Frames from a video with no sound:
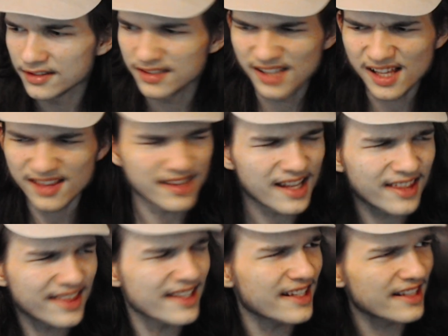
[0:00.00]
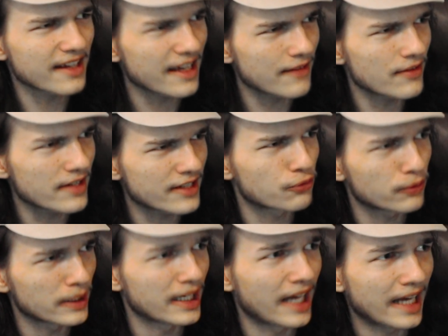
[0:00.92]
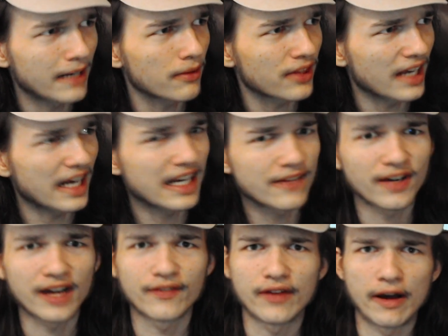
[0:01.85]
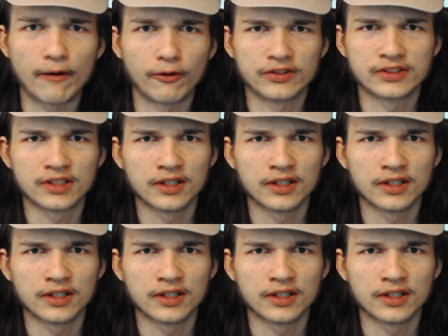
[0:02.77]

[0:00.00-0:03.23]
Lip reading: Nothing even is related with 85 hours.